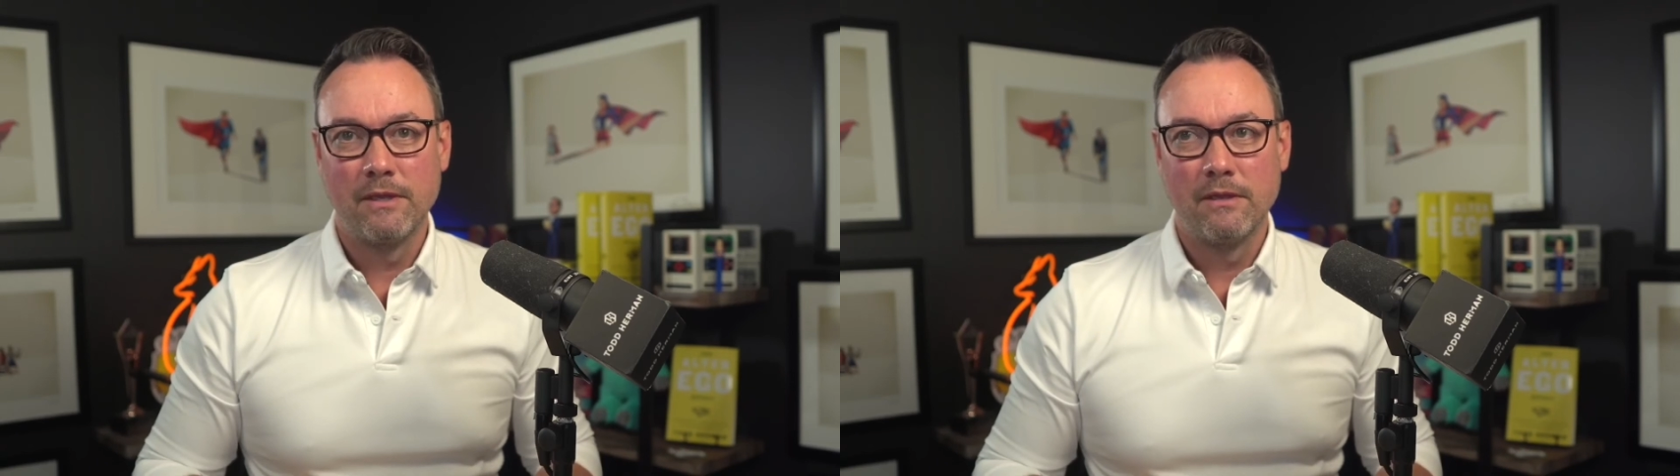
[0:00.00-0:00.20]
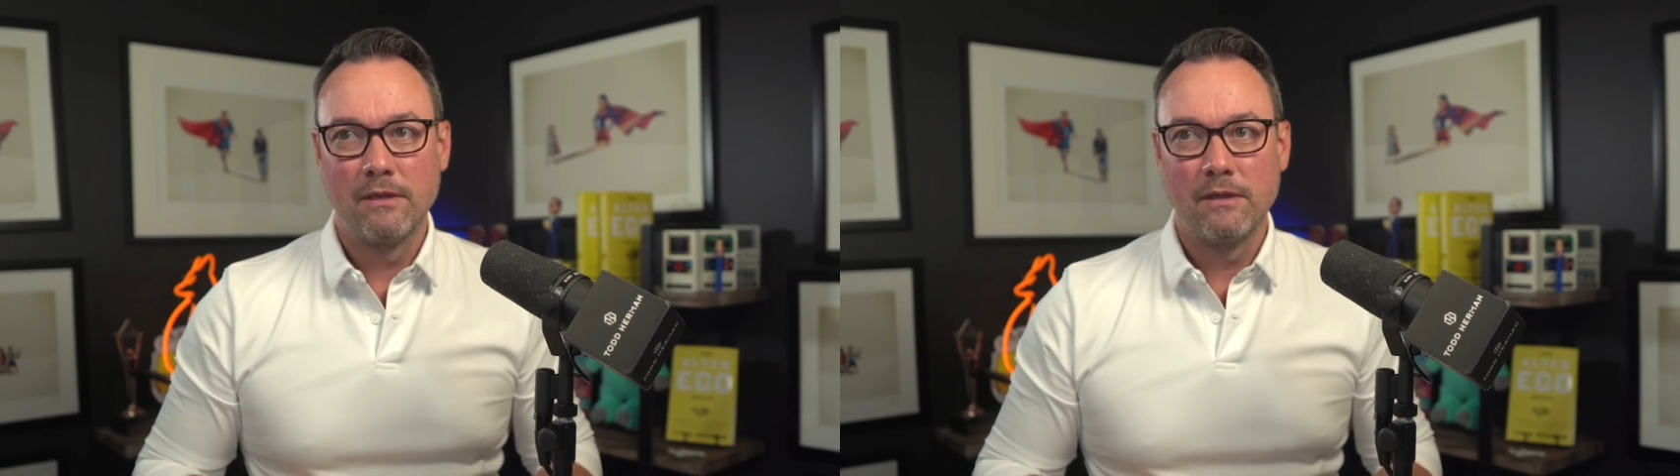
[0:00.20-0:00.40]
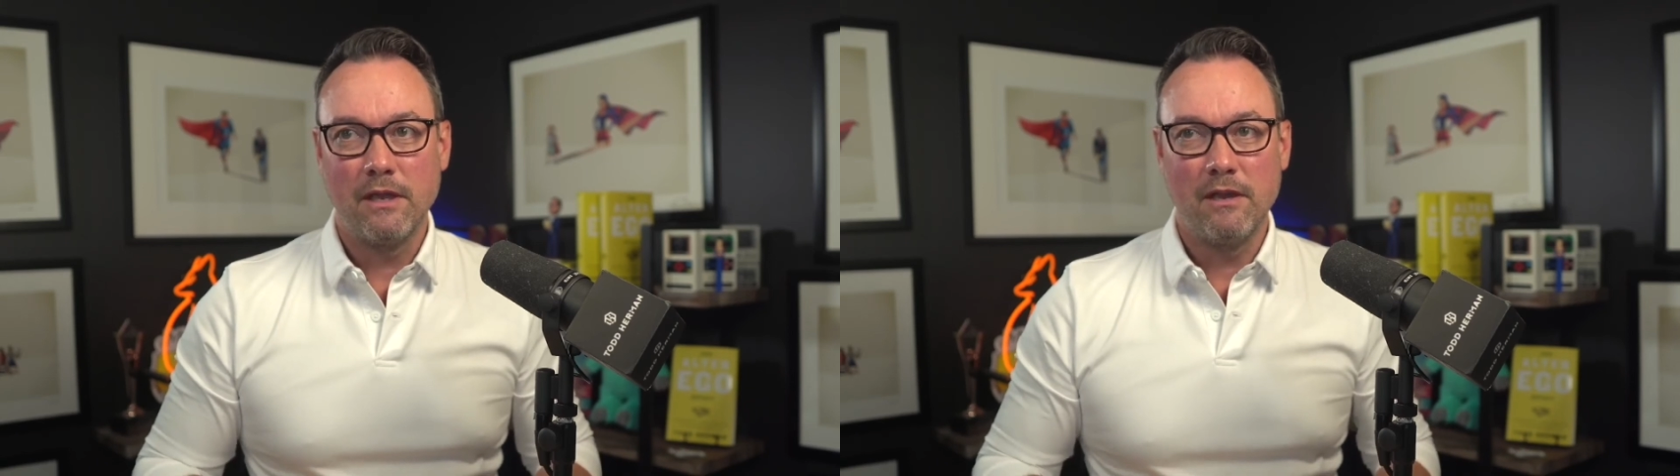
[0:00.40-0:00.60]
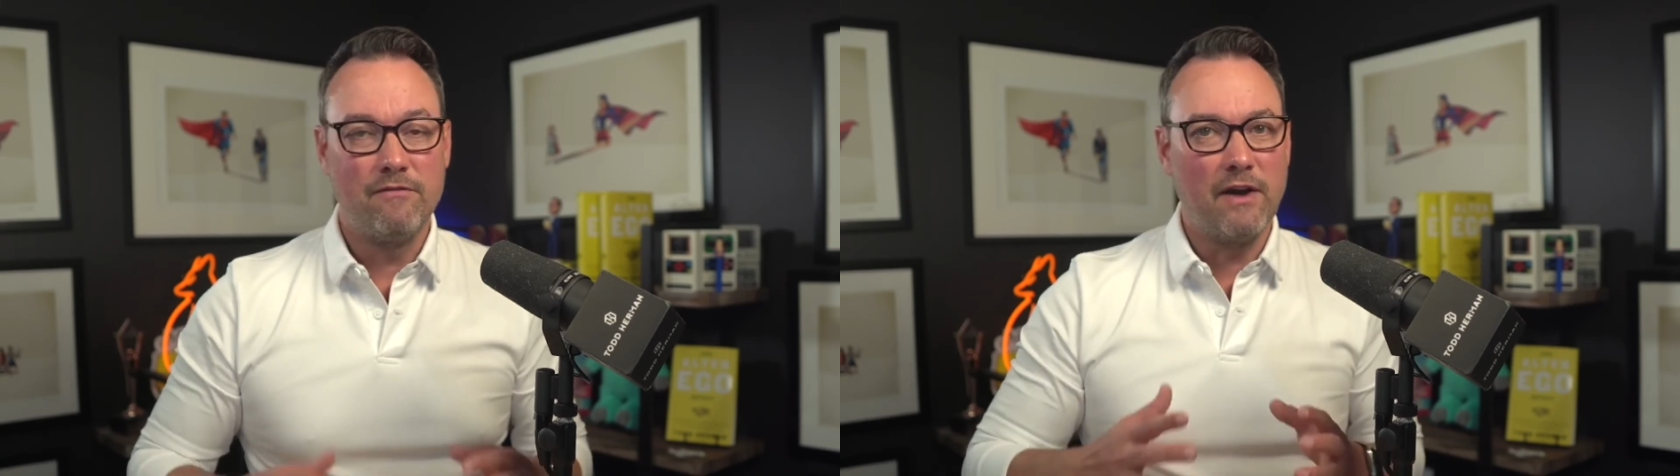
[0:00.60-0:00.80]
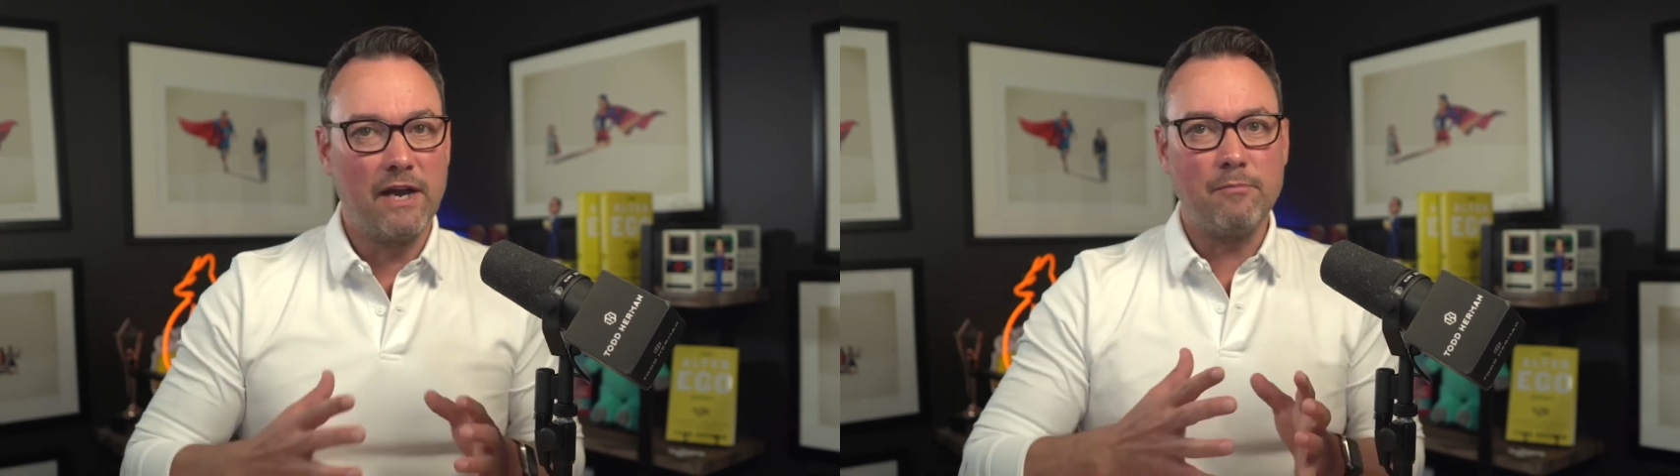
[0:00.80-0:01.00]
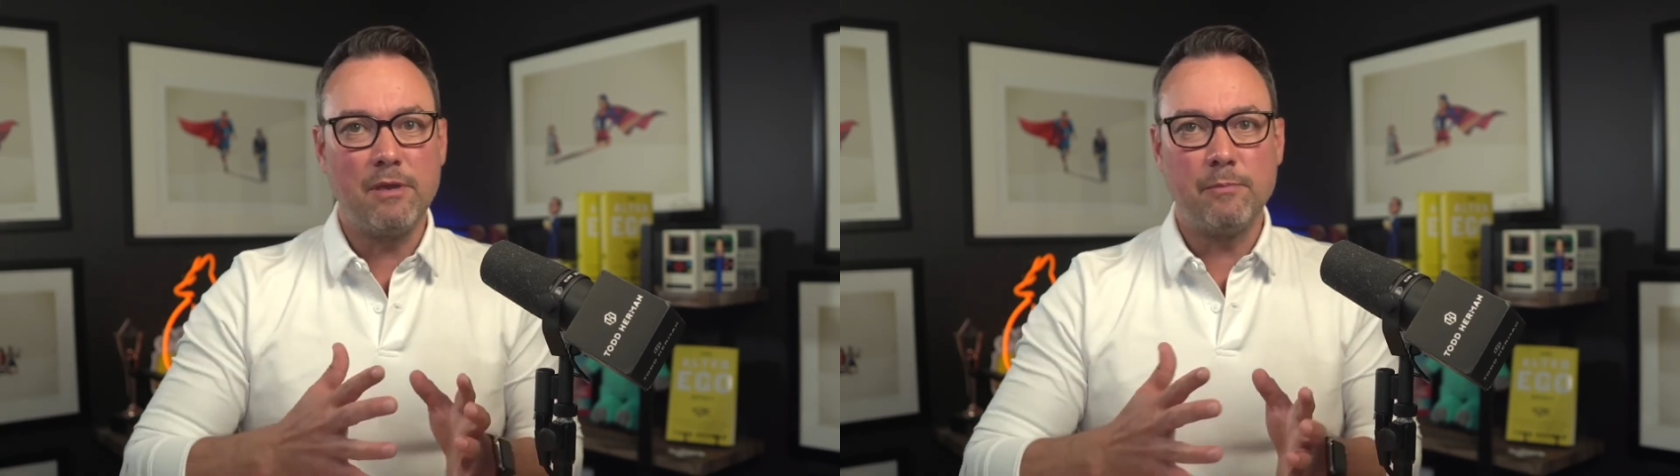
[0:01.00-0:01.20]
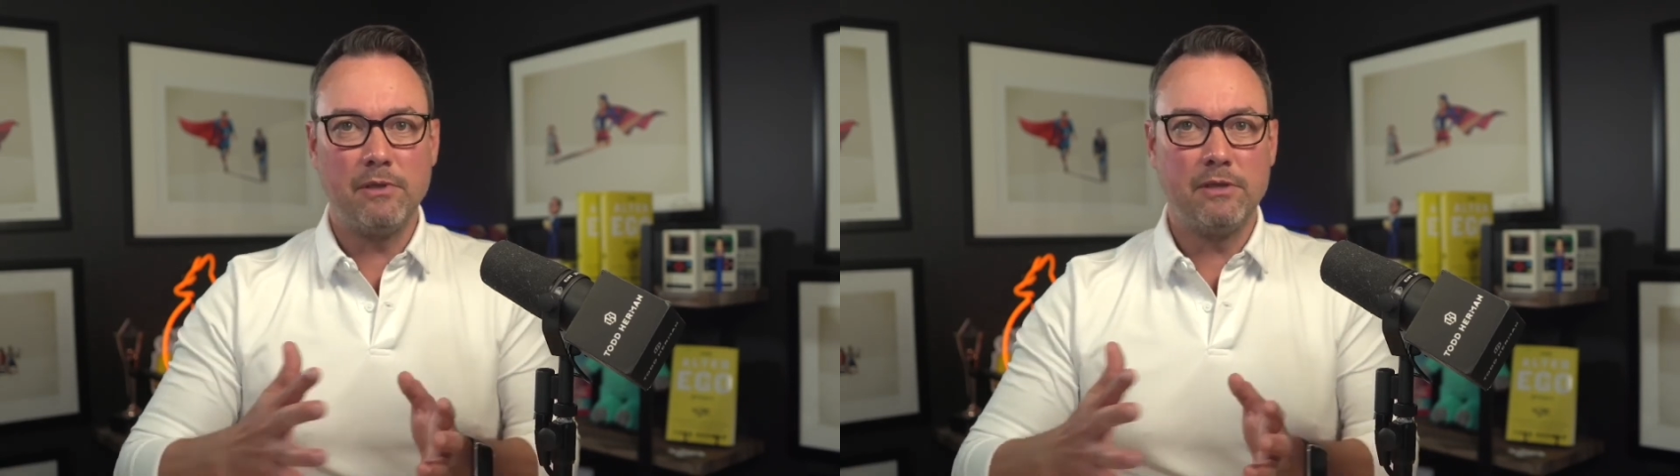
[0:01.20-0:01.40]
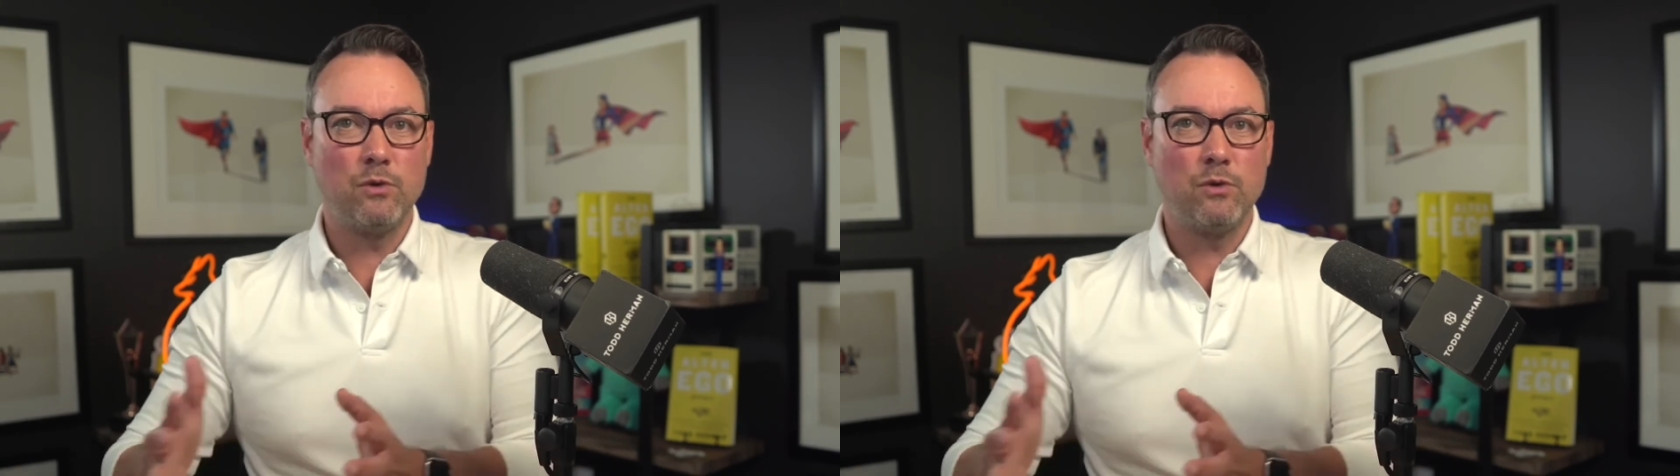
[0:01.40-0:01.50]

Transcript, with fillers: Inviting people into a